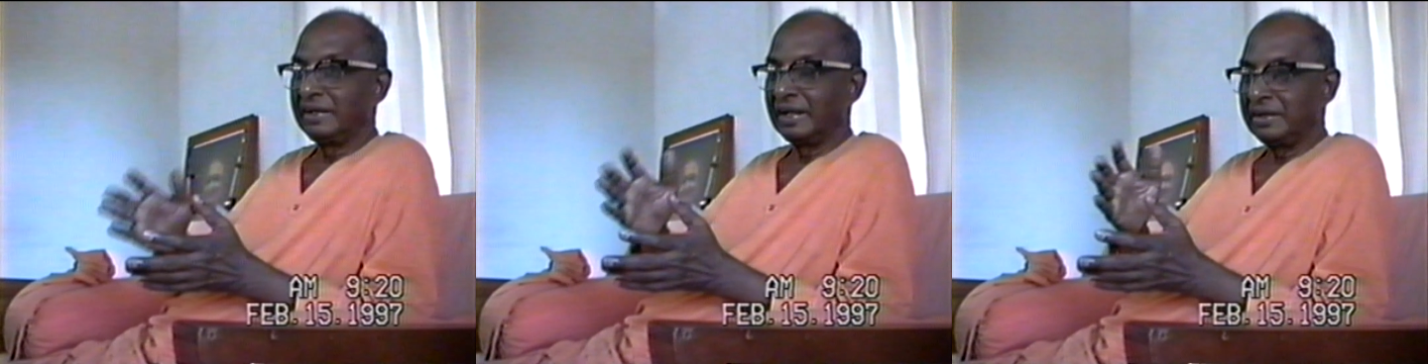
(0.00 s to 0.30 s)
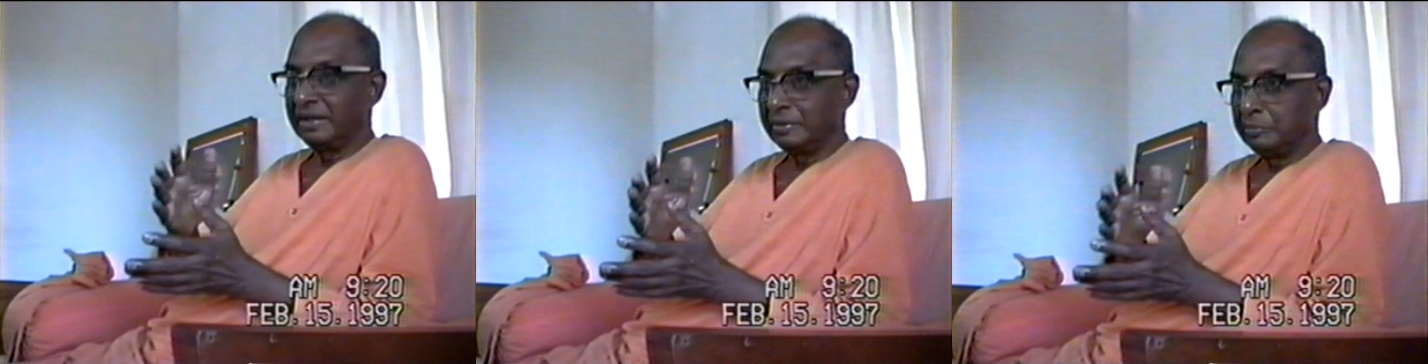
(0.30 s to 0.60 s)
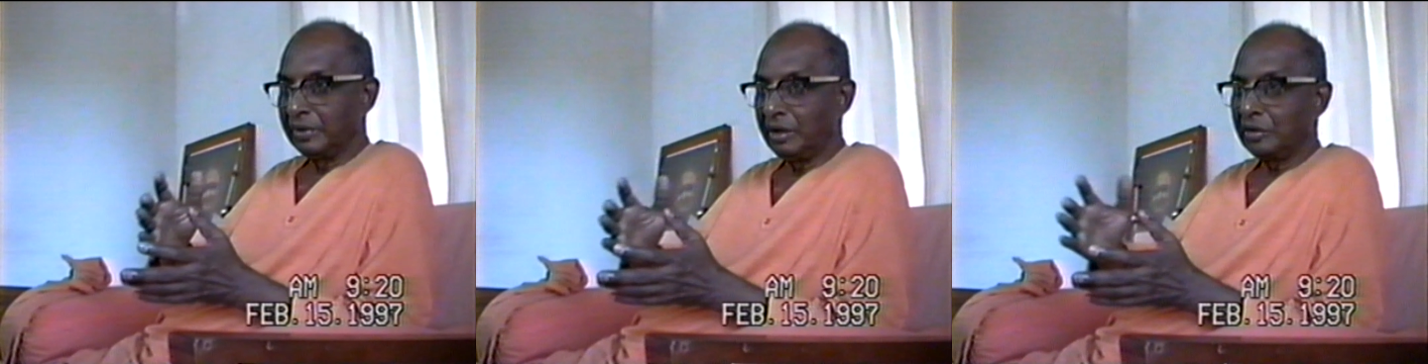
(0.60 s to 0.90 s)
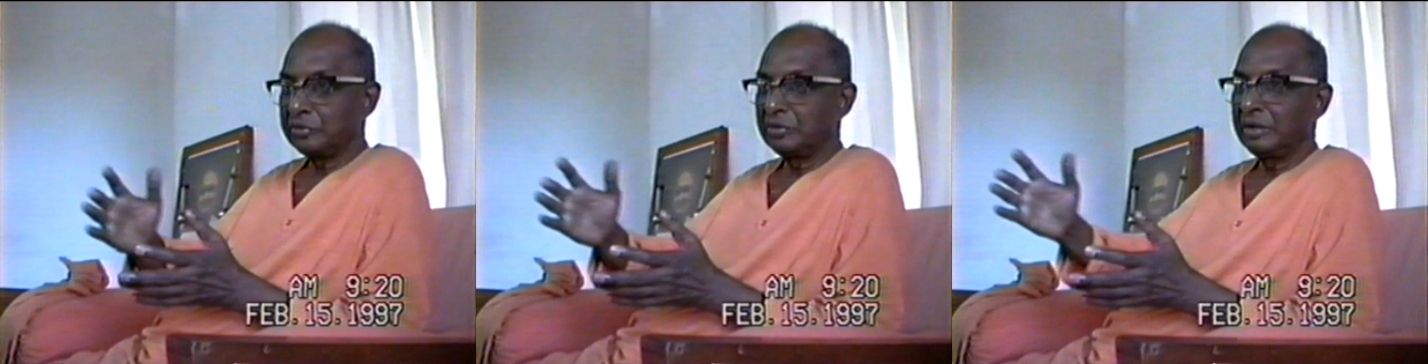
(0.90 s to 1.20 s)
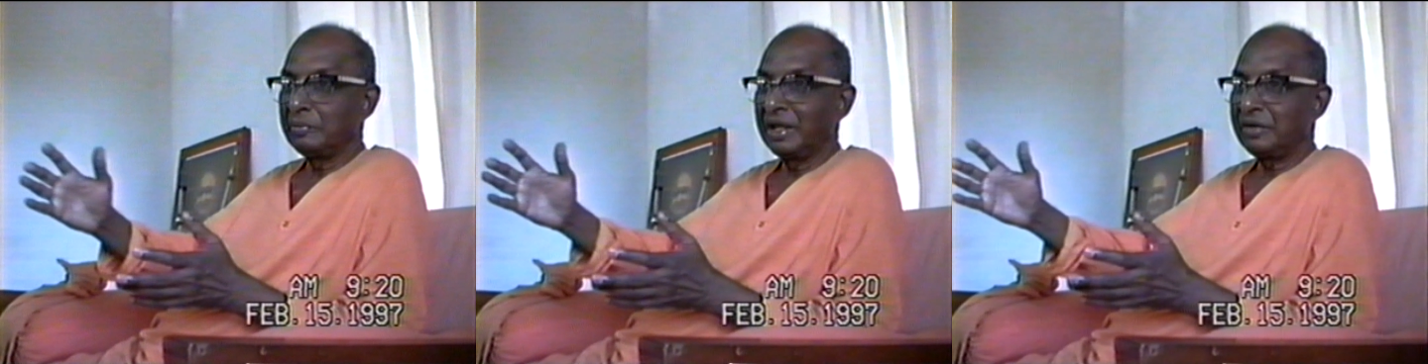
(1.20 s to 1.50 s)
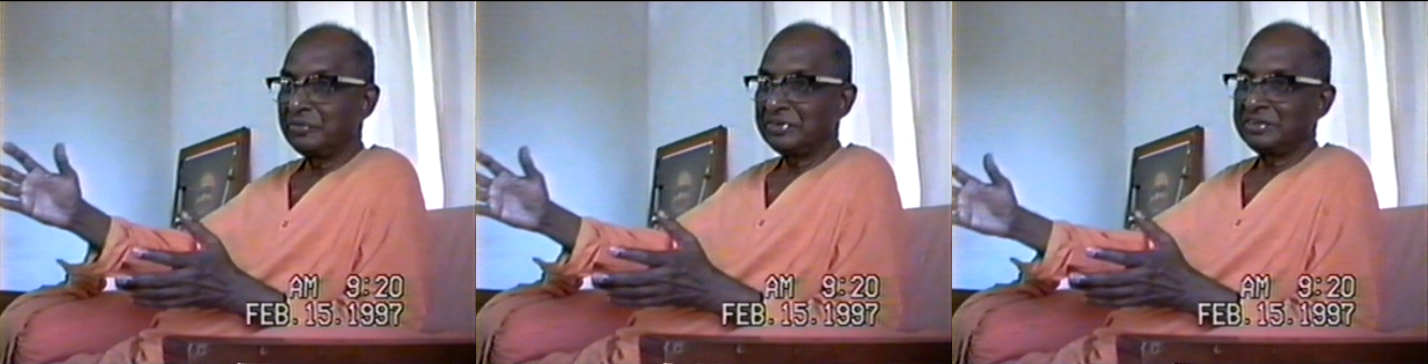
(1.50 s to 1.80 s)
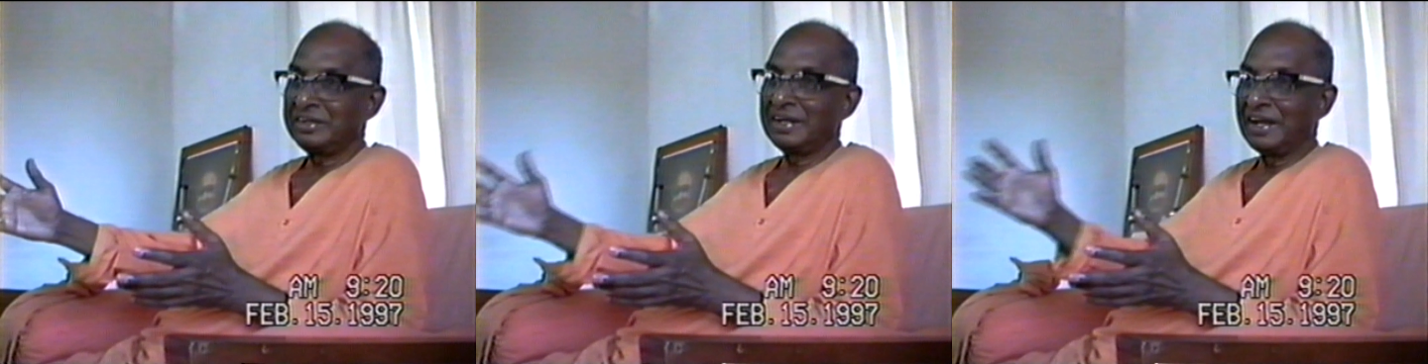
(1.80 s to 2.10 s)
that it belongs to the
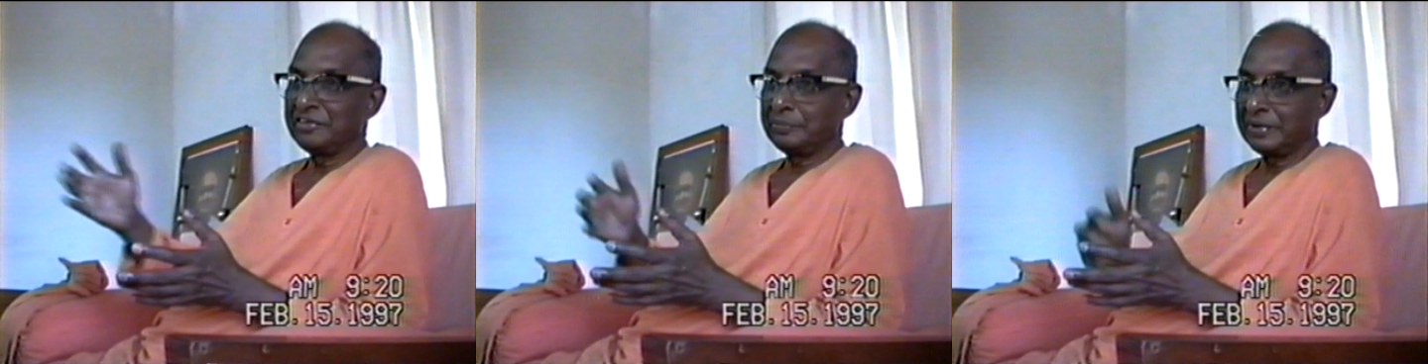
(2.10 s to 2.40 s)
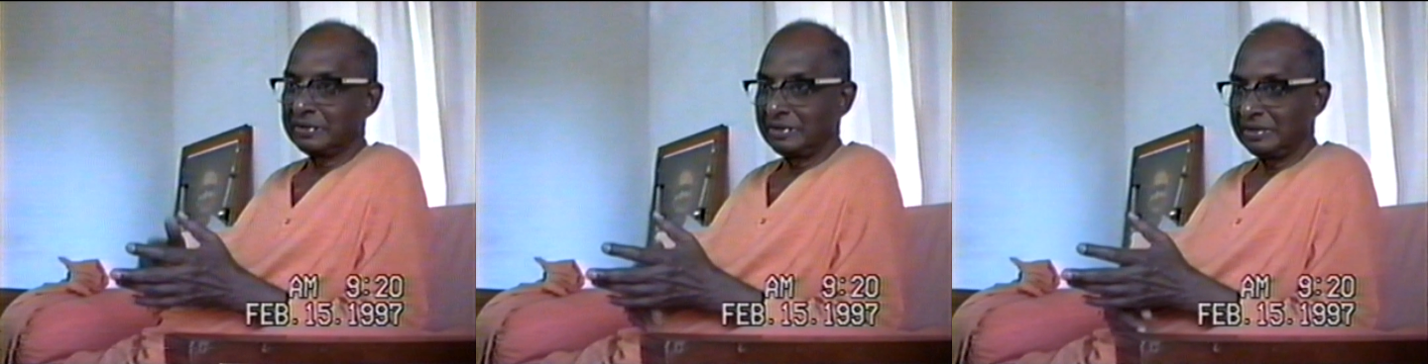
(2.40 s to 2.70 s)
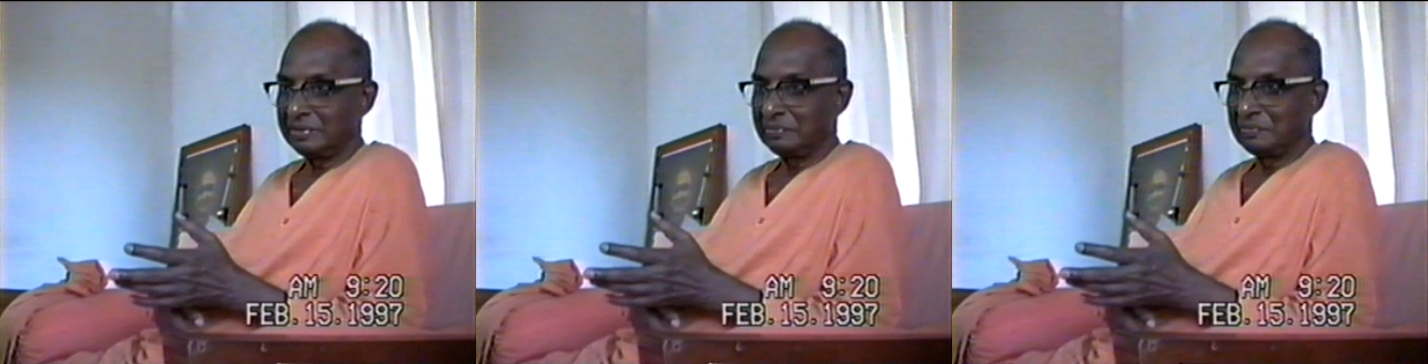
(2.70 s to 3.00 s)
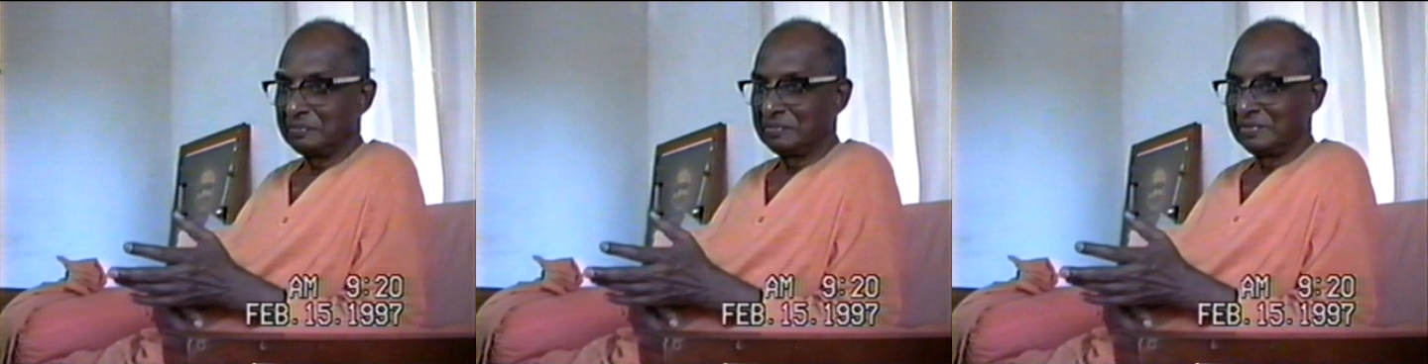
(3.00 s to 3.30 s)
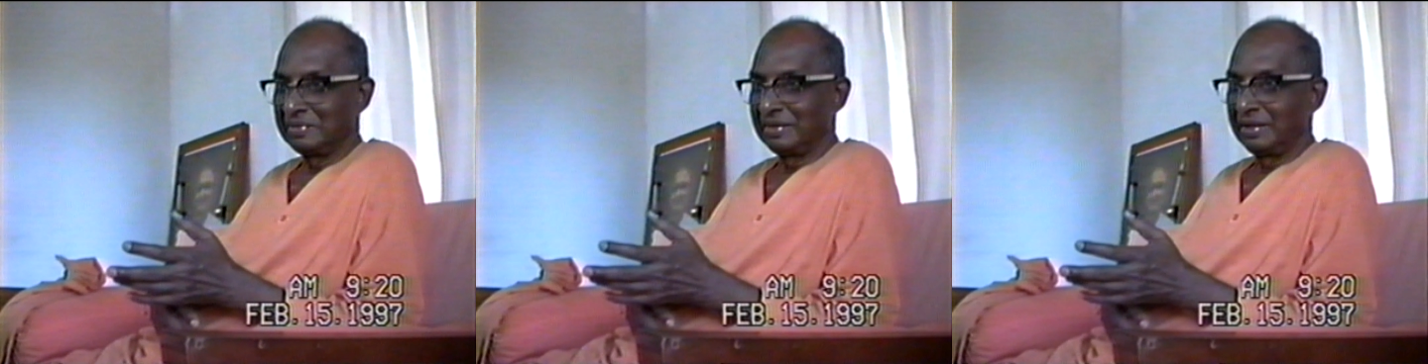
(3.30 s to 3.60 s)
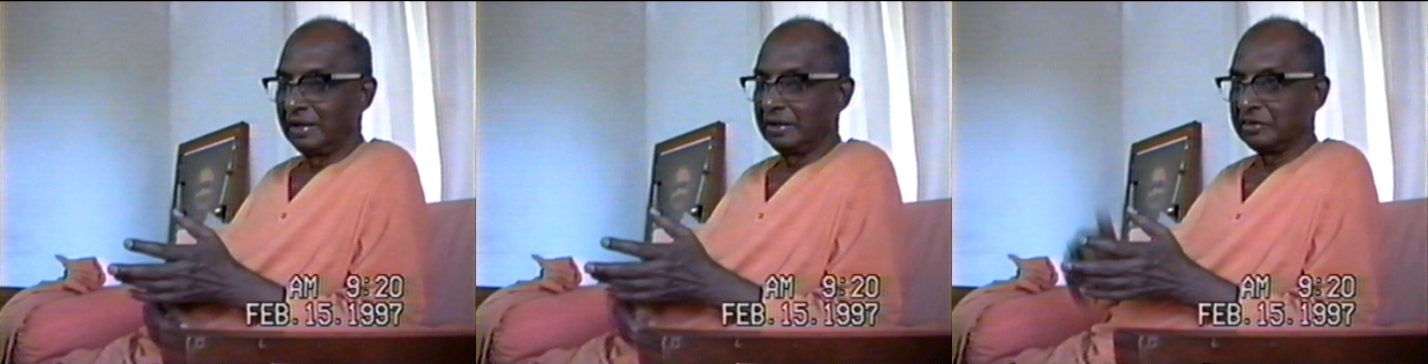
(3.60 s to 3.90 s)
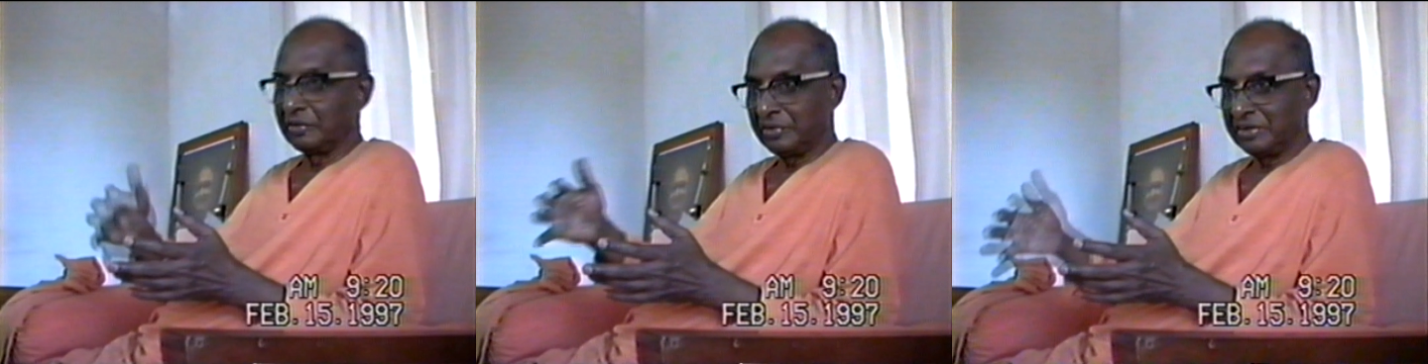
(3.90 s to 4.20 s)
manifested aspect. The
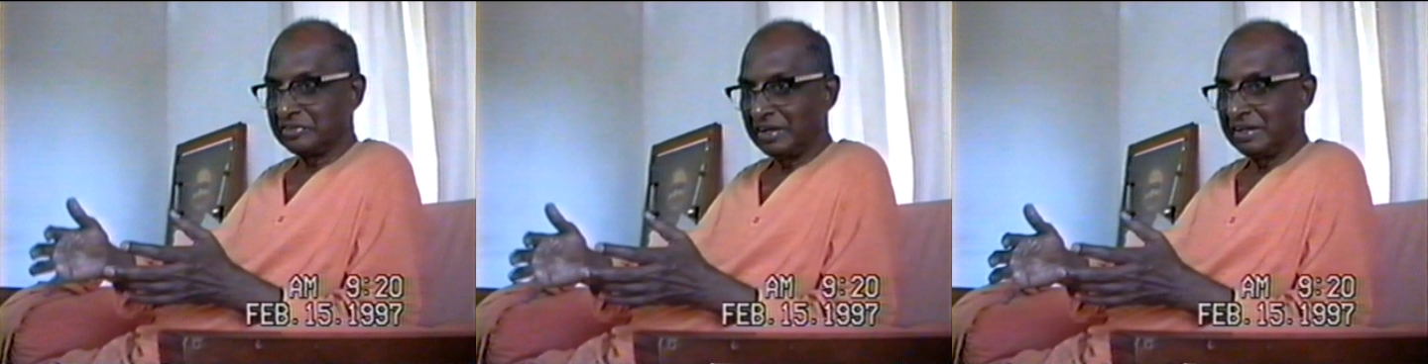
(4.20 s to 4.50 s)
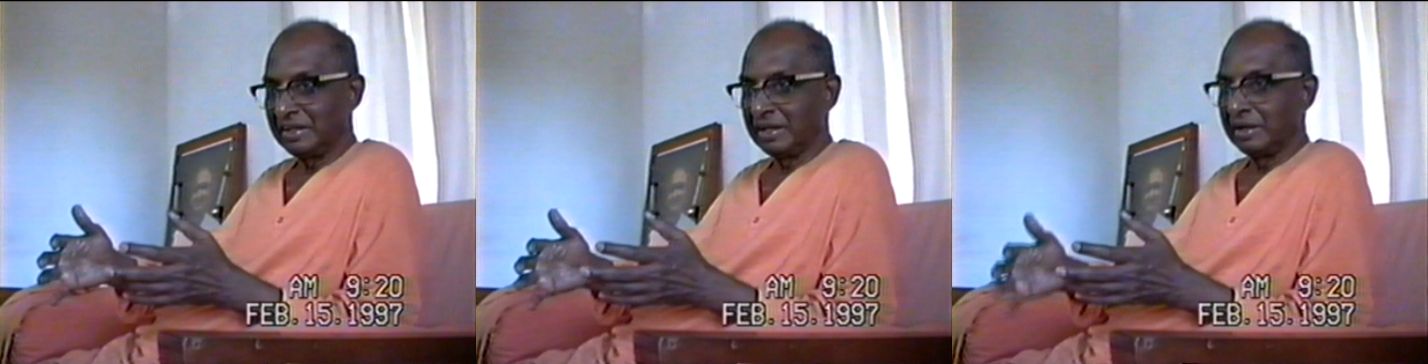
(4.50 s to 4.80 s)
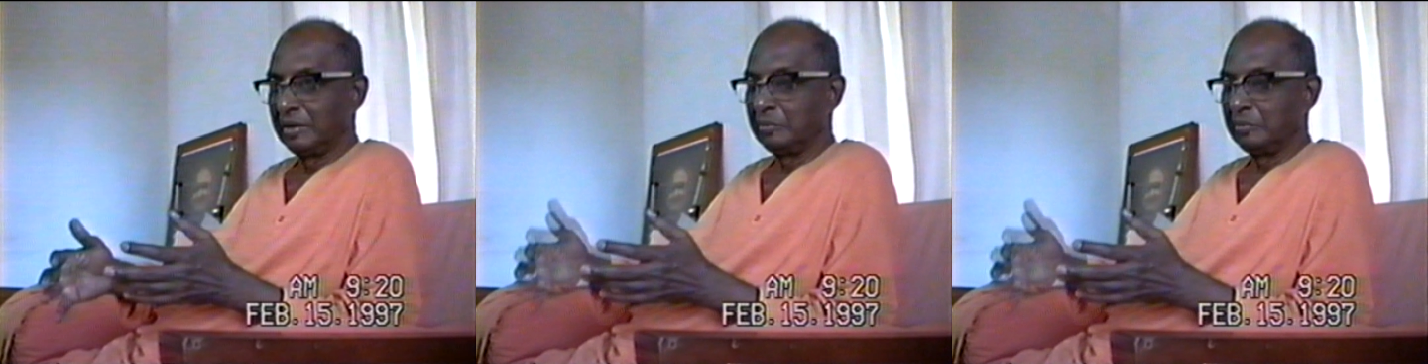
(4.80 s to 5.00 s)
sufferings are there.